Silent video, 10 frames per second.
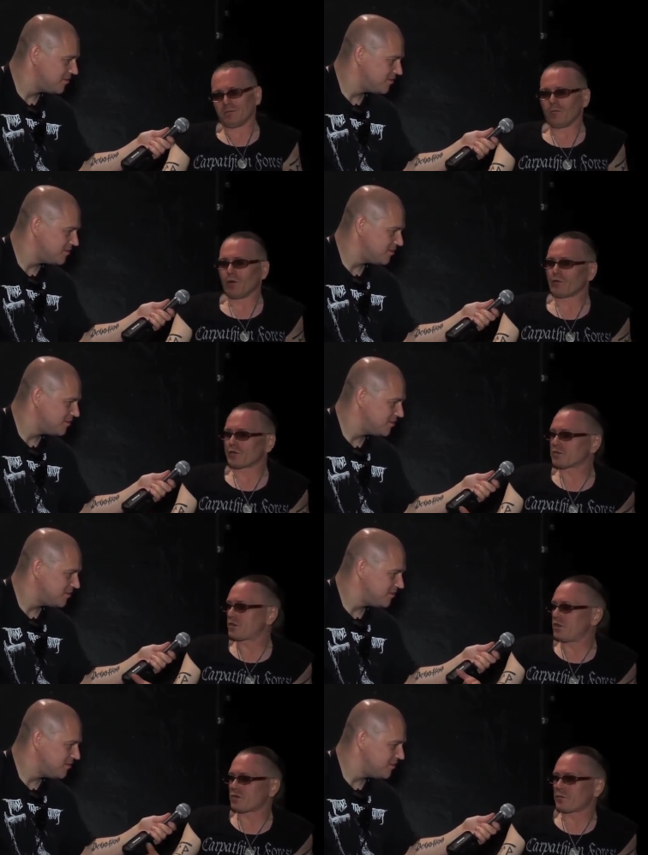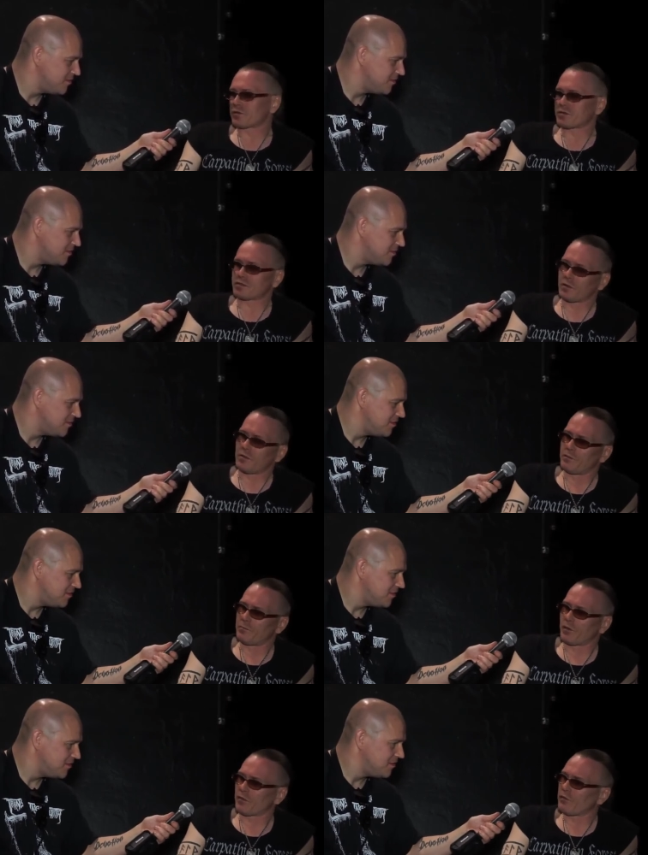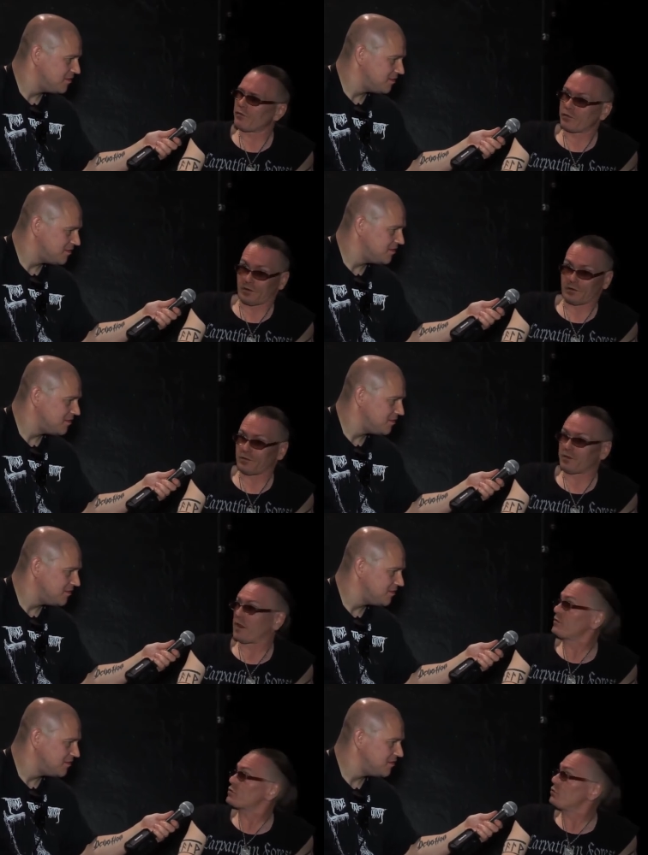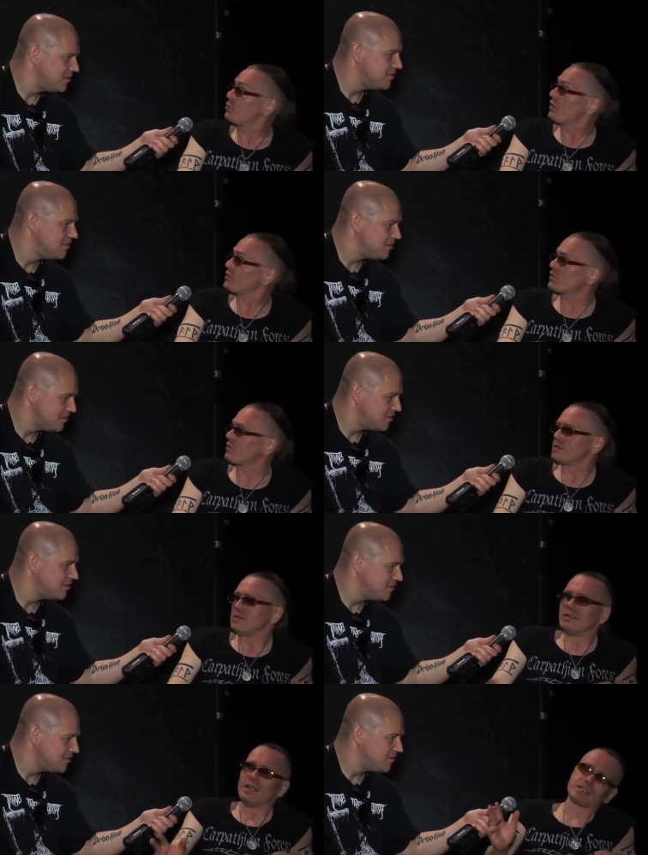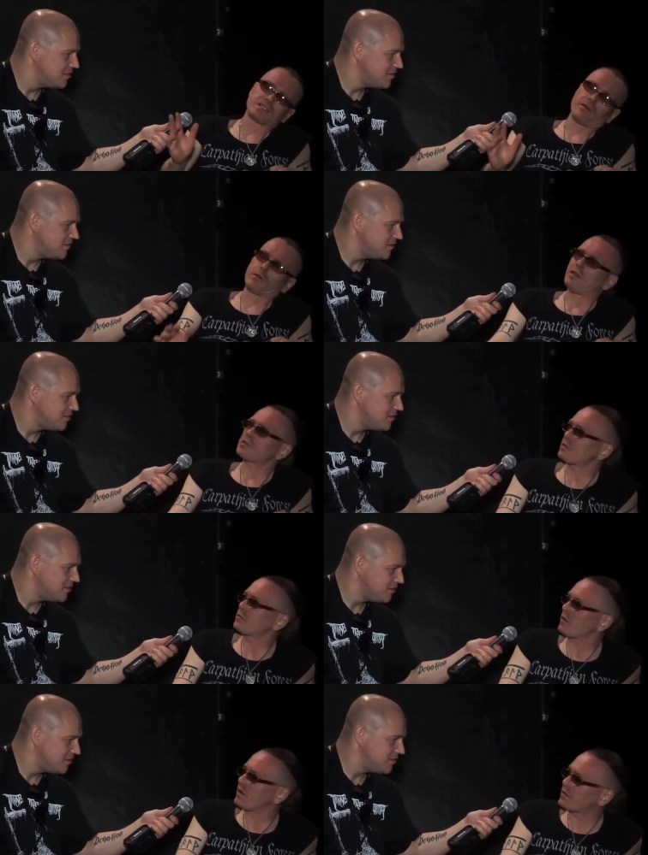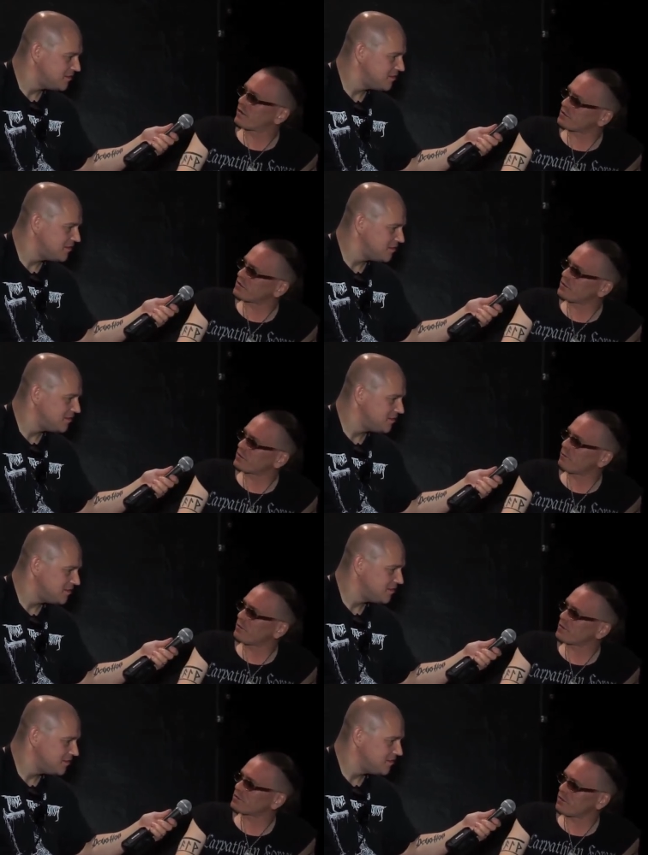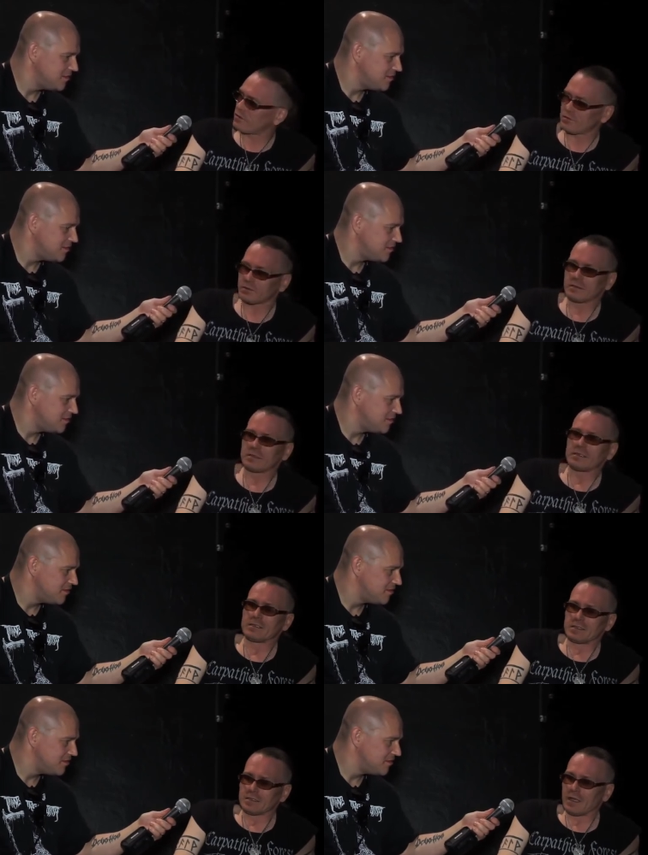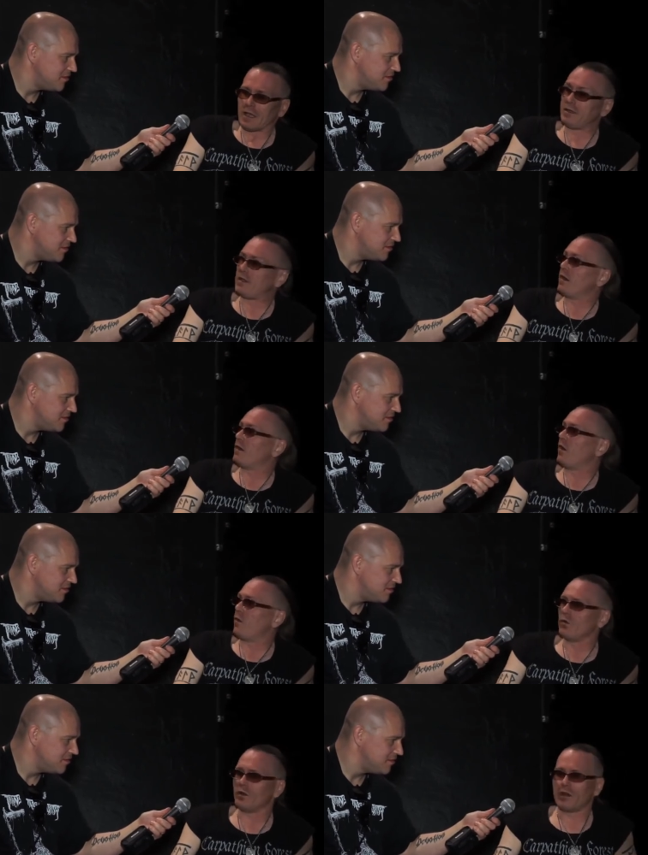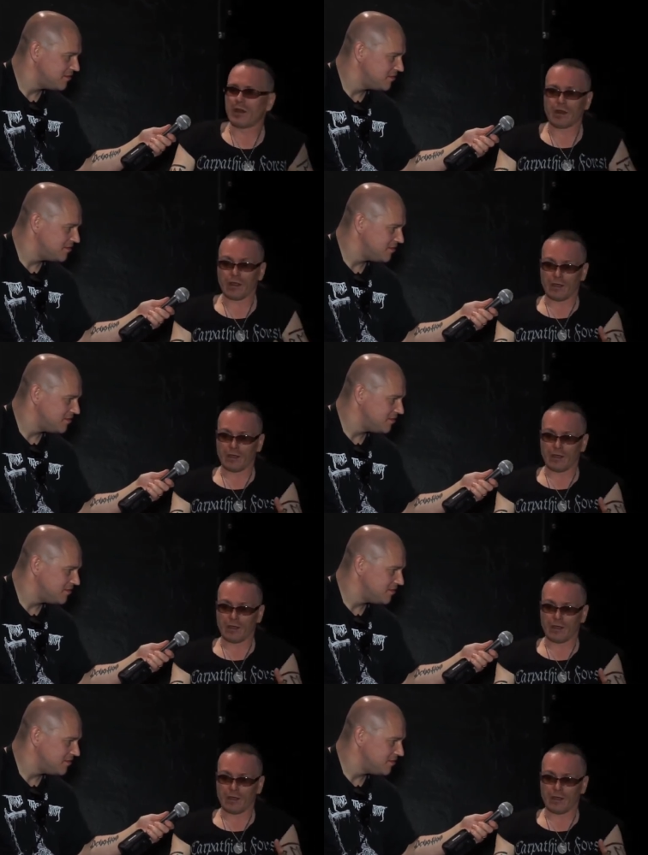Speaker 1: one of the ski jumpers is a brother of the guy in Tudor, so it's very easy to like ski jumping. So. and Janne Ahonen and